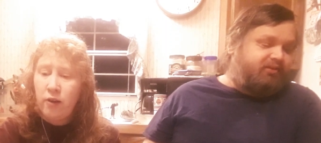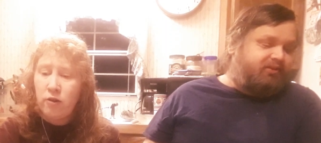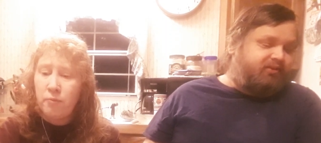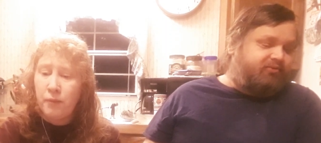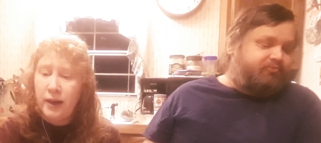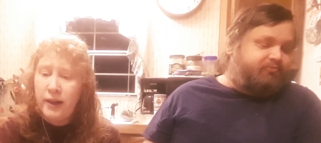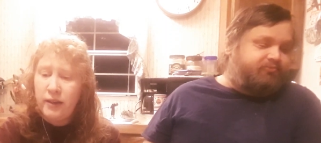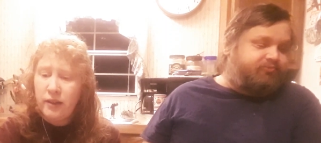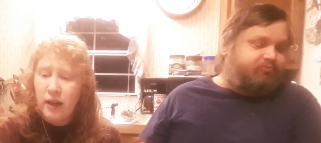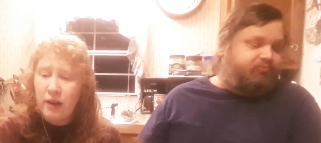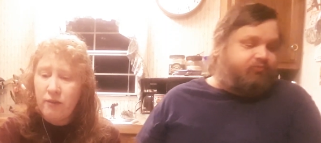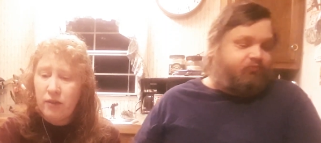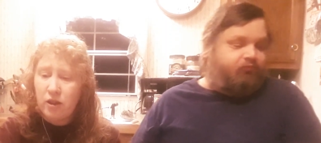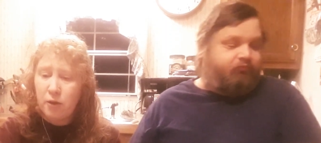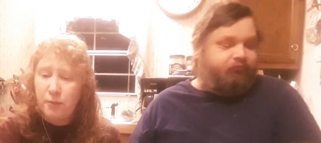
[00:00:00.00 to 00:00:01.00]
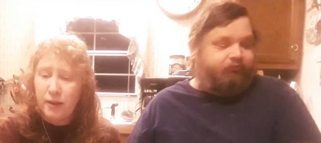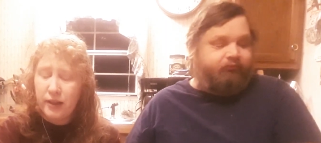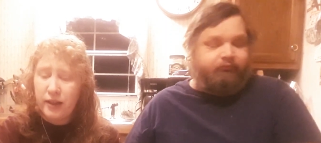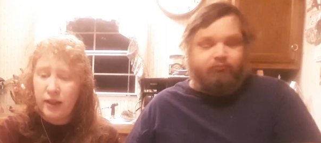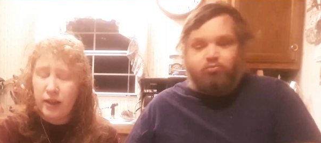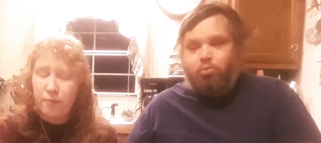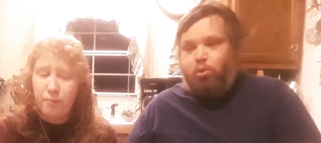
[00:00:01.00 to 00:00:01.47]
Speaker 1: don't mind it having a little bit of
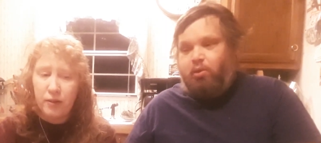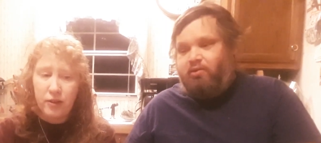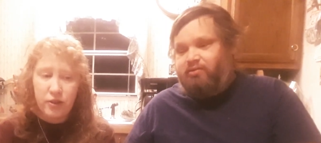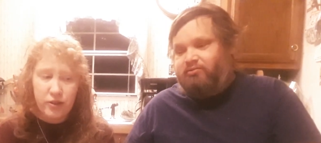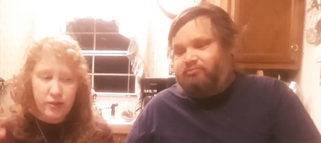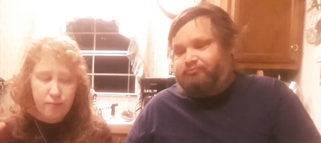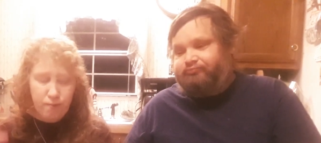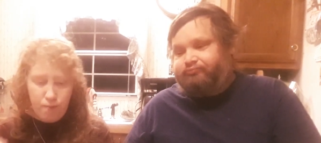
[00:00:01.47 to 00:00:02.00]
kick, but it just...